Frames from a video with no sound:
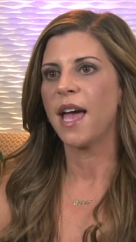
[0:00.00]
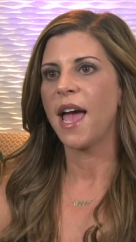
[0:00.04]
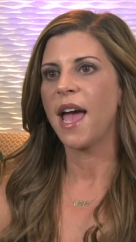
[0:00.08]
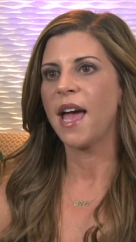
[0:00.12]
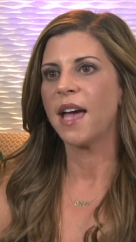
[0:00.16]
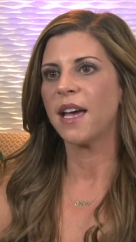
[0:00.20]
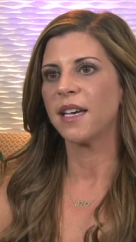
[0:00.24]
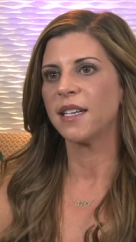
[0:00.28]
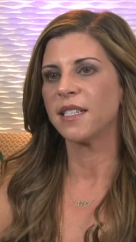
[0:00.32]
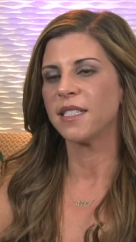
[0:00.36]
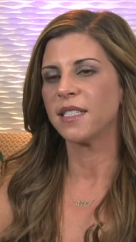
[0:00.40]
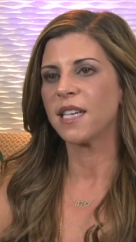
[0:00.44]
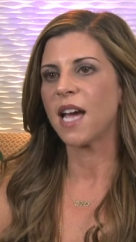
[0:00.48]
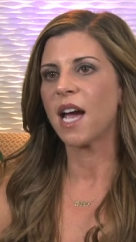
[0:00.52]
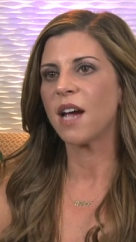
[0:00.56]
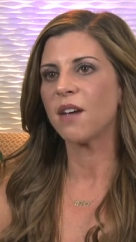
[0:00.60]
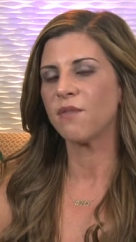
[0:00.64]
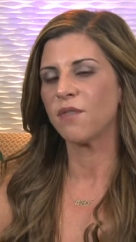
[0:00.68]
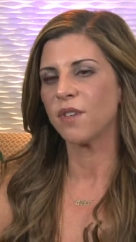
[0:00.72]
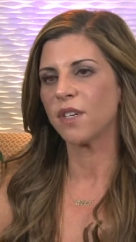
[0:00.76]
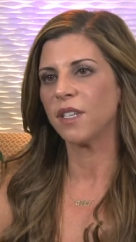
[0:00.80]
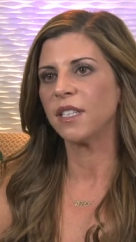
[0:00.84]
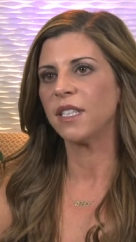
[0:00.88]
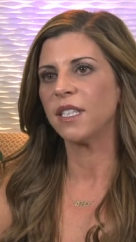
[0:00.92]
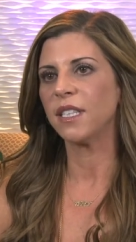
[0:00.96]
And I
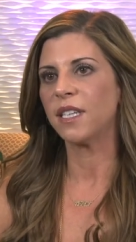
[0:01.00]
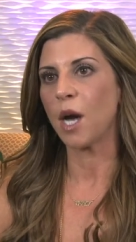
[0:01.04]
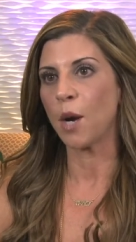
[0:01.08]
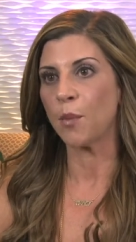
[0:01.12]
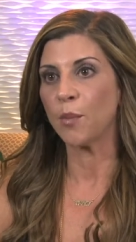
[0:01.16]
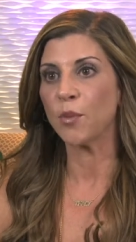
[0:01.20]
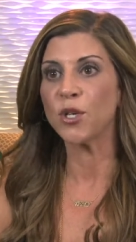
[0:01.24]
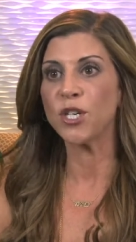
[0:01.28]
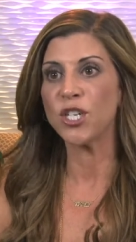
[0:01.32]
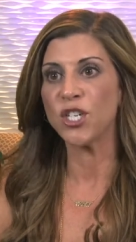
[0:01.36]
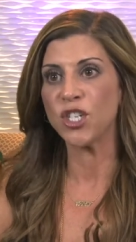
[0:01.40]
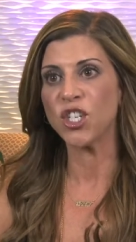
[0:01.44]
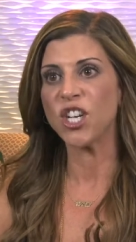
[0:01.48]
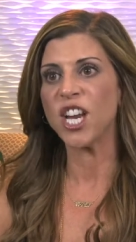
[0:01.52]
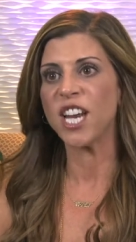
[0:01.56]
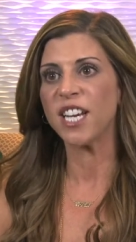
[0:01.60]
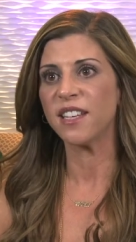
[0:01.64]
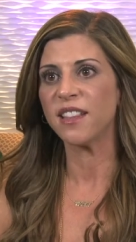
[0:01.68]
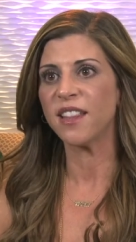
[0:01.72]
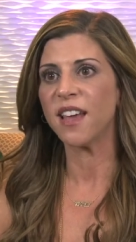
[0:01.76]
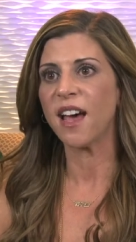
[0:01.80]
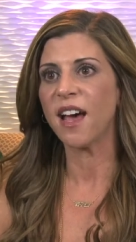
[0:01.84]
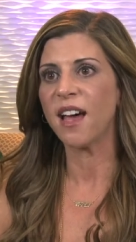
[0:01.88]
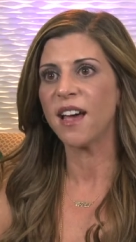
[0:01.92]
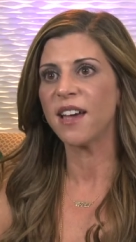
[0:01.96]
really
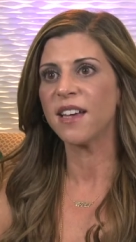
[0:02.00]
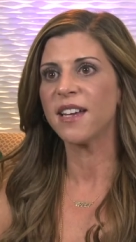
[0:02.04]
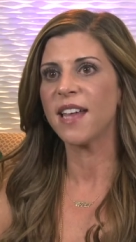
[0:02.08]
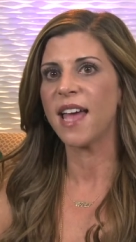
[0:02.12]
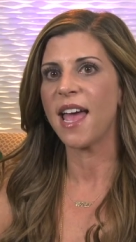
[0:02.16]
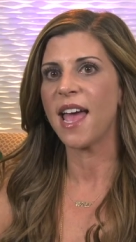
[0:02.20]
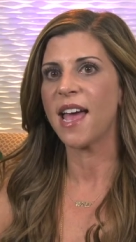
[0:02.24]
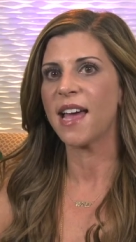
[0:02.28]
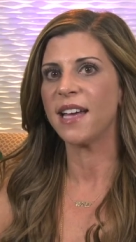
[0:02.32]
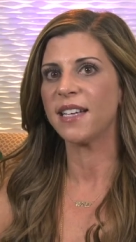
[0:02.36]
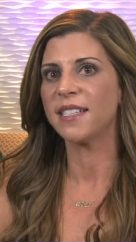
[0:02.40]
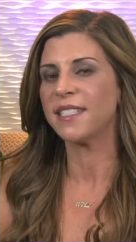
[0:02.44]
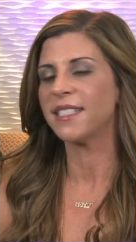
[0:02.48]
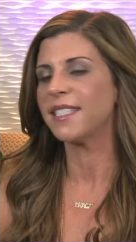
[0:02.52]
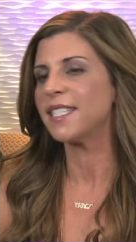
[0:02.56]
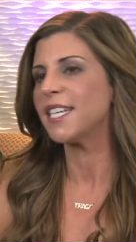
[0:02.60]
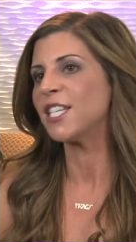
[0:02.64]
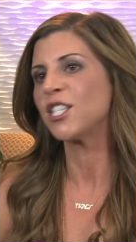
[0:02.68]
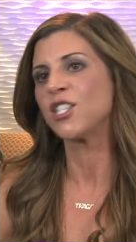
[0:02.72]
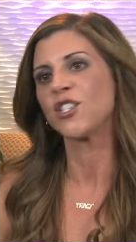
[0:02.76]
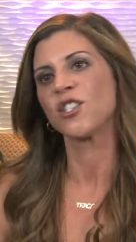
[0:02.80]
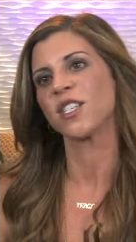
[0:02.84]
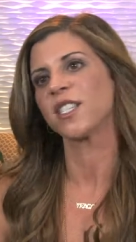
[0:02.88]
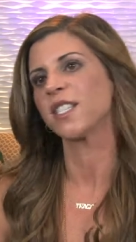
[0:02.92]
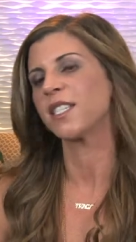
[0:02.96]
appreciated that, and
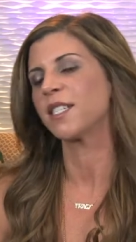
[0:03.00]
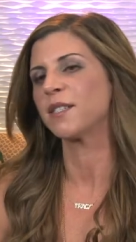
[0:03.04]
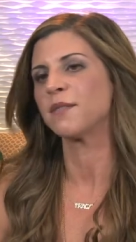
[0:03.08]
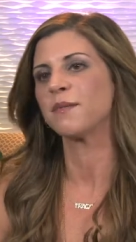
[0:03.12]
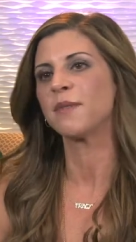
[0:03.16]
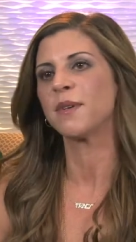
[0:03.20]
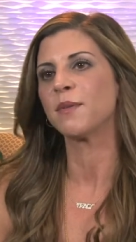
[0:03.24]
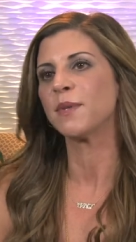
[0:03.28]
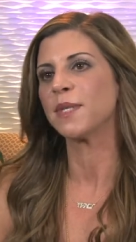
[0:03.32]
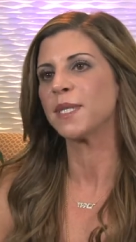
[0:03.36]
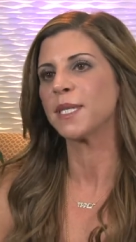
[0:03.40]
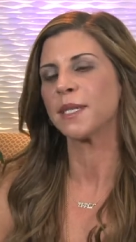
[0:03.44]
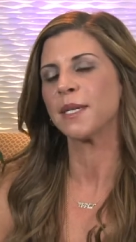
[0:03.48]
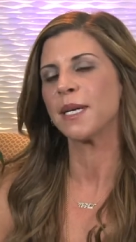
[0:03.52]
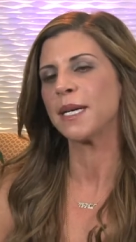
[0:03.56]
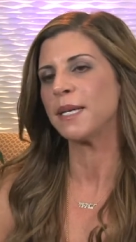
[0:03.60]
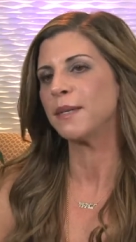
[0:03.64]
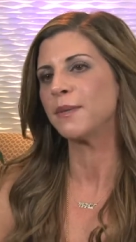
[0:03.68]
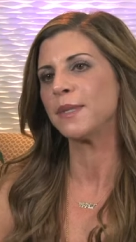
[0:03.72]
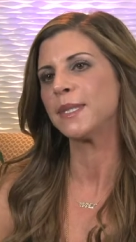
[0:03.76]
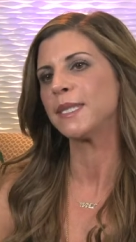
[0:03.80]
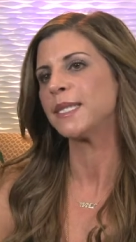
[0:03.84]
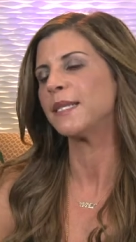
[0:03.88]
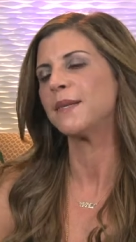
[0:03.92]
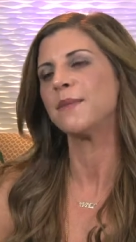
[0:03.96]
it was
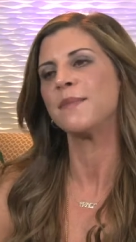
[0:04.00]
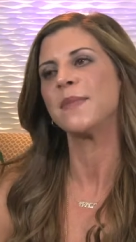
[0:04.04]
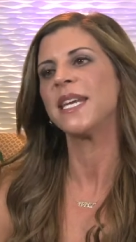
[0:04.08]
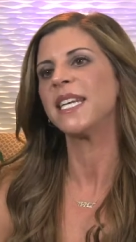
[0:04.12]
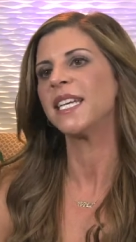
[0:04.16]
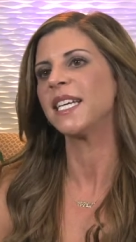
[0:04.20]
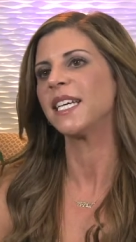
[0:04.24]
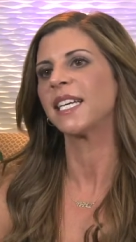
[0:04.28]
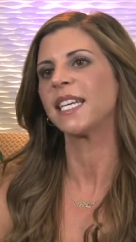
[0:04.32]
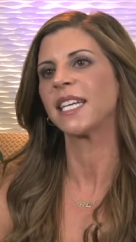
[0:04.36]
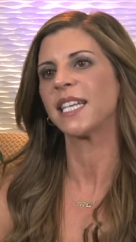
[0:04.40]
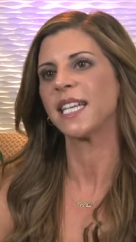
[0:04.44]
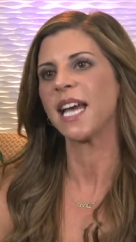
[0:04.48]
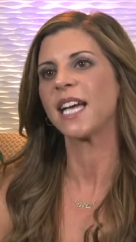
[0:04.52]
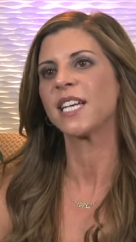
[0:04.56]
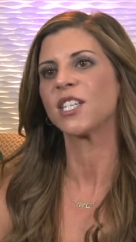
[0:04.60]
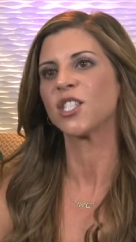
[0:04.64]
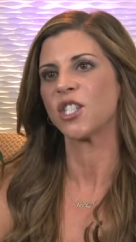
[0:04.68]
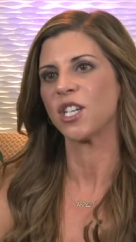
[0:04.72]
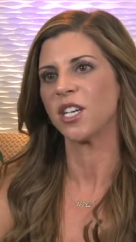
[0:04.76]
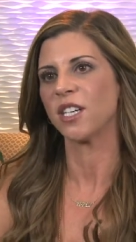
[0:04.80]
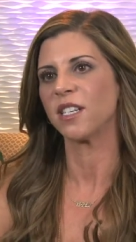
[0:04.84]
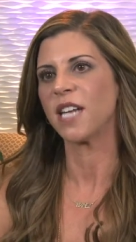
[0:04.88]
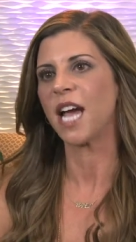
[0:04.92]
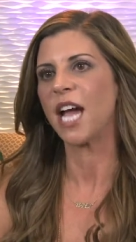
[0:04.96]
an immediate
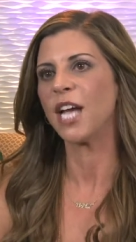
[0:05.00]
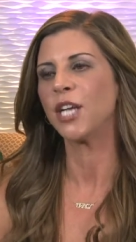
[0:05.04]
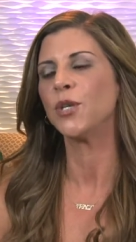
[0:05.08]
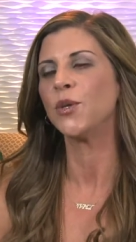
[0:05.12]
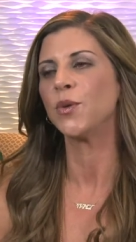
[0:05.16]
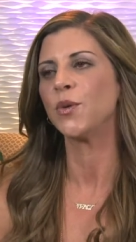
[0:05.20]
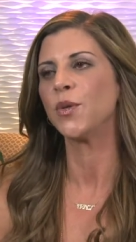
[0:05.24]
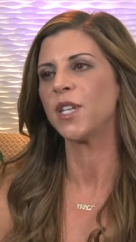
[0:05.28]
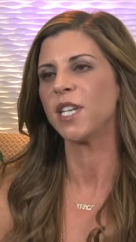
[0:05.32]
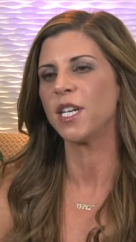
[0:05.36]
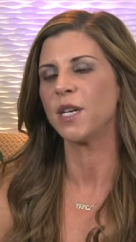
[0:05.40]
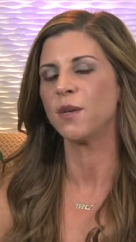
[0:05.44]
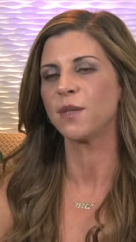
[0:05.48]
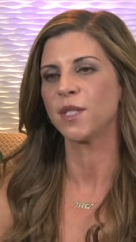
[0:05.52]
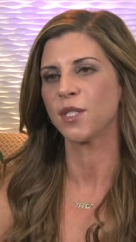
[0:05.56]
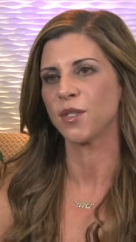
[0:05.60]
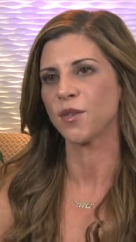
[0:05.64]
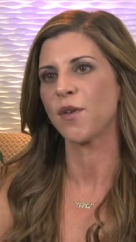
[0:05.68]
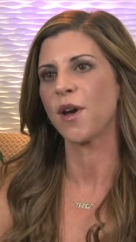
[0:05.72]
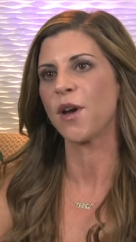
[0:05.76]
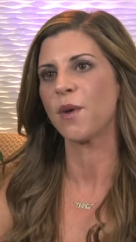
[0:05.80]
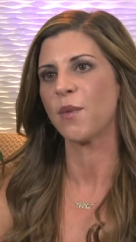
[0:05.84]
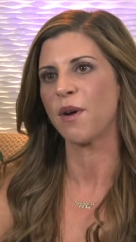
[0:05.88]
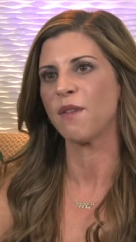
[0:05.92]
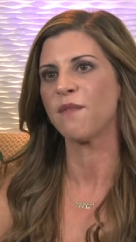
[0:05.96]
connection. I knew that he was the
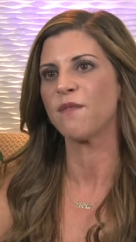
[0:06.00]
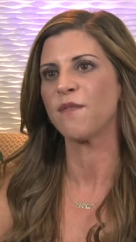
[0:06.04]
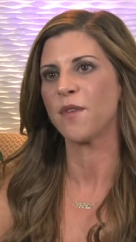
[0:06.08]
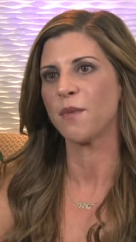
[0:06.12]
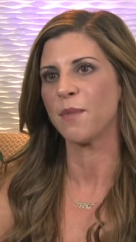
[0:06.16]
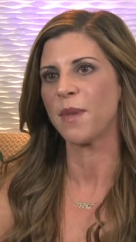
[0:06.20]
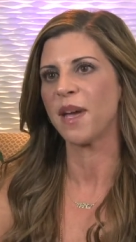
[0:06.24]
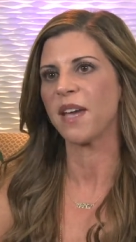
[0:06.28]
right one for